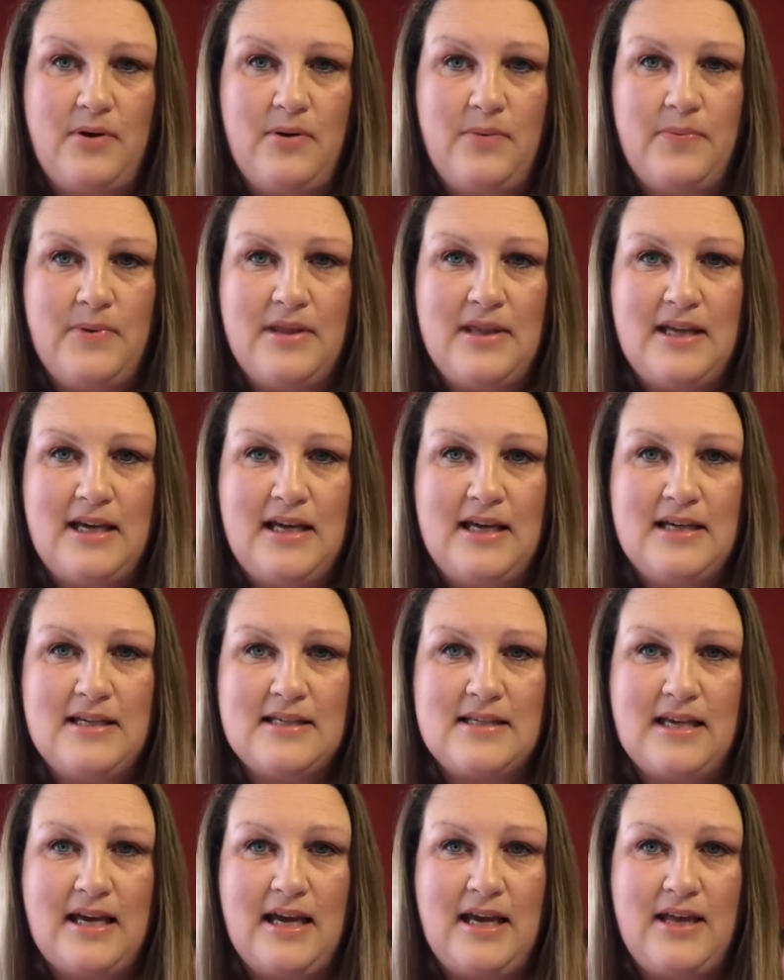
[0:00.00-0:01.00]
open
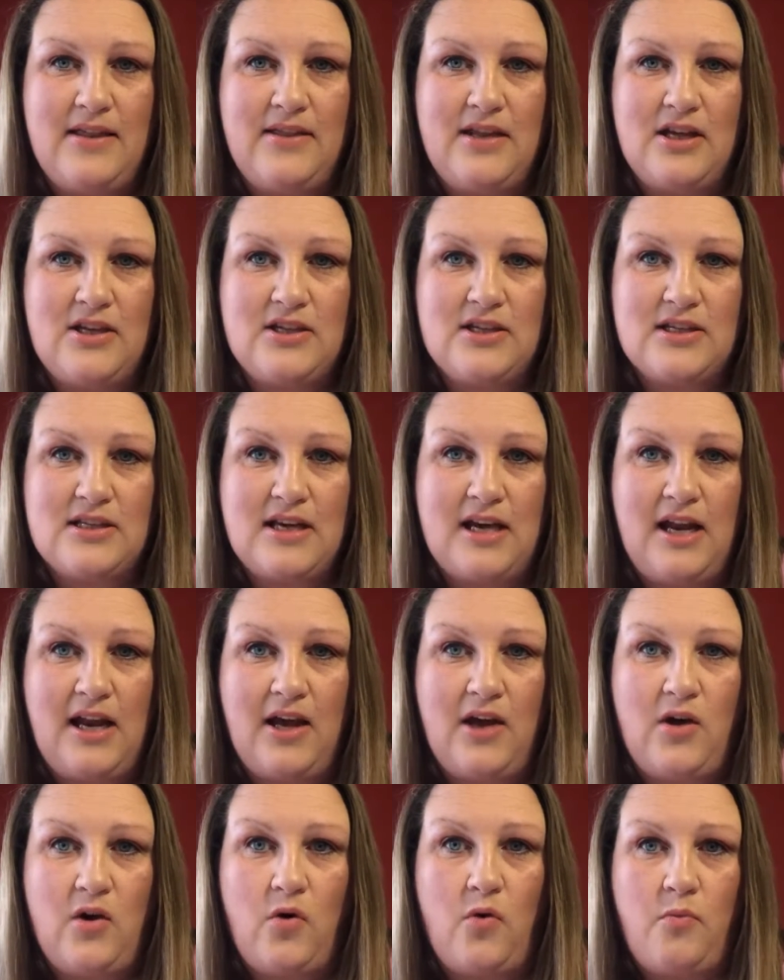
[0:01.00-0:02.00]
these and they just kind
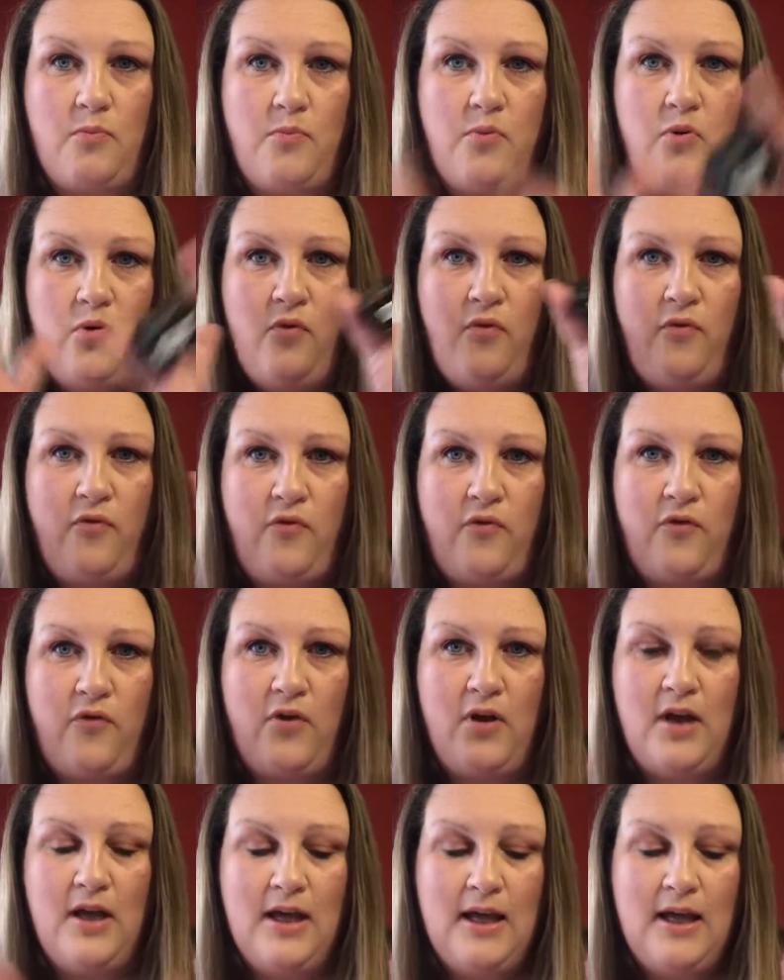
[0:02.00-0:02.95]
of go poof